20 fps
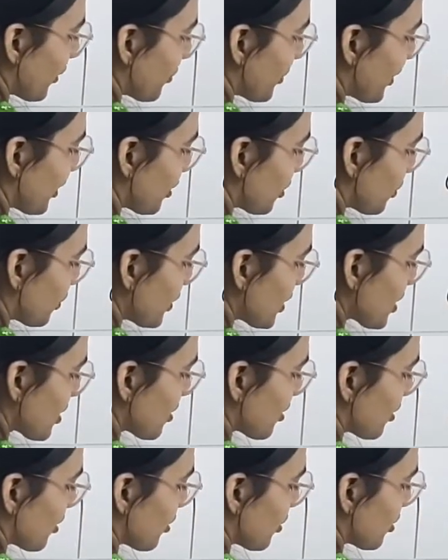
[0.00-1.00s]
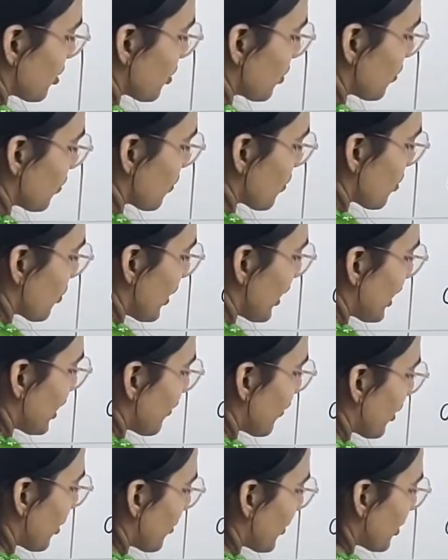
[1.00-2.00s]
by 2 is 2. So 8
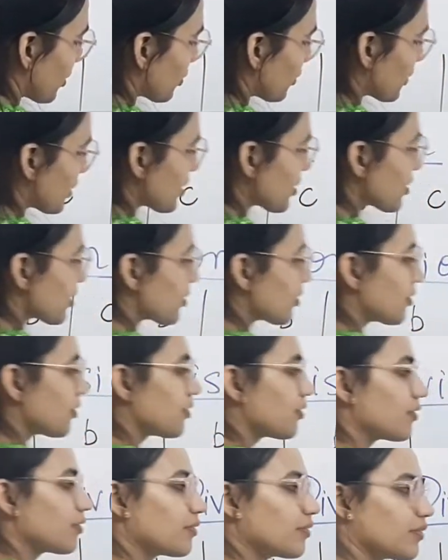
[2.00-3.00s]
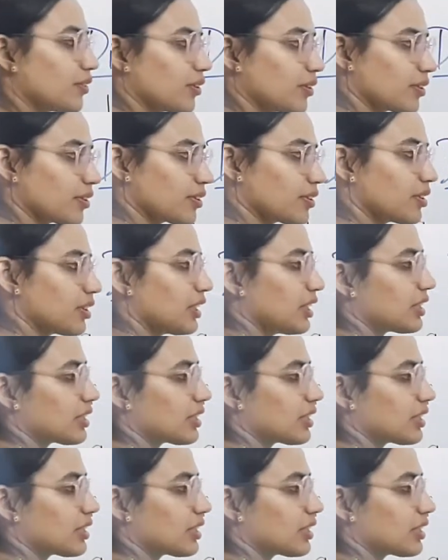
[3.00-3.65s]
divided by 2 is 4.